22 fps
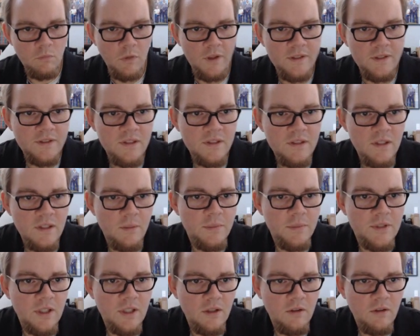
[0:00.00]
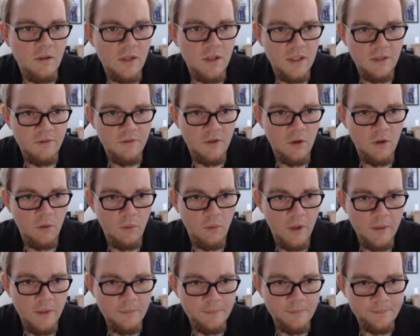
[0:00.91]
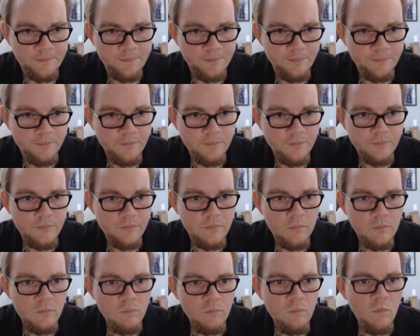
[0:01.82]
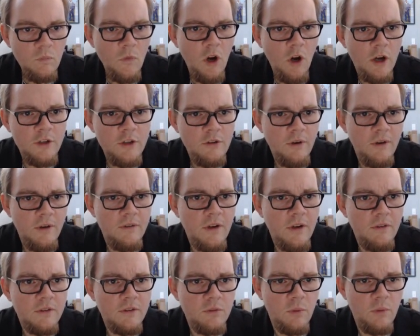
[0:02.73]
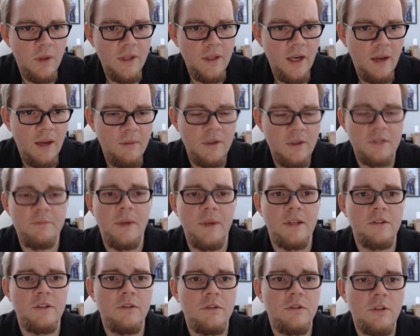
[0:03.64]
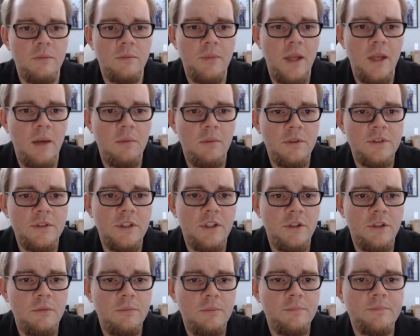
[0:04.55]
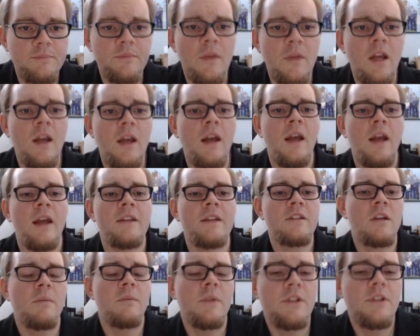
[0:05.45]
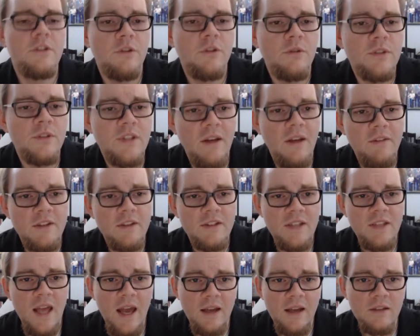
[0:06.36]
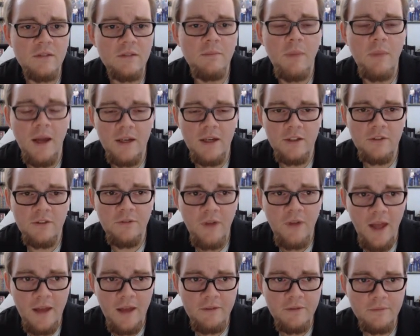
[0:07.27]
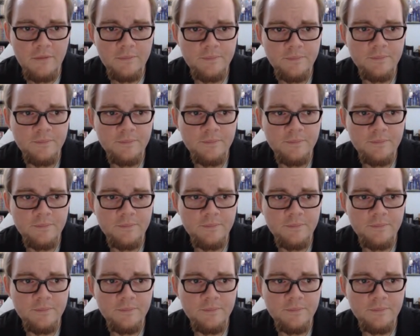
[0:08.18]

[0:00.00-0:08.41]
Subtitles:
Well, this isn't a particularly difficult one. Our derivative is one that I would expect you should be able to do. It's going to be 2/7 x minus 5.